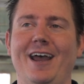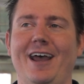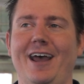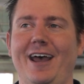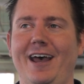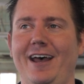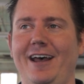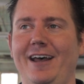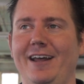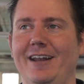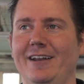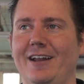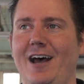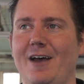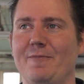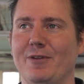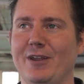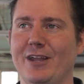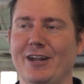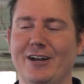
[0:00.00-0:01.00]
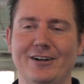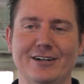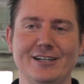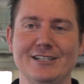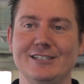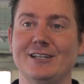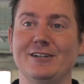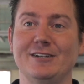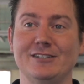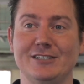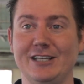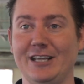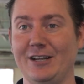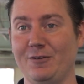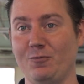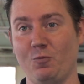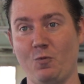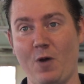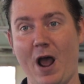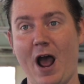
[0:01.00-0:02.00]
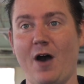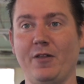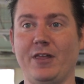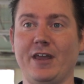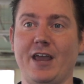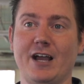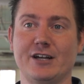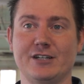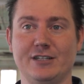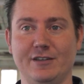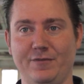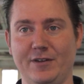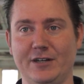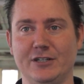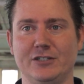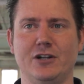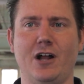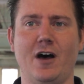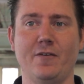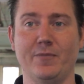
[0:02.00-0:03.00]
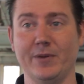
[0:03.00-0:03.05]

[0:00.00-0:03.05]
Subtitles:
And I'm curious into seeing how they actually finished it off,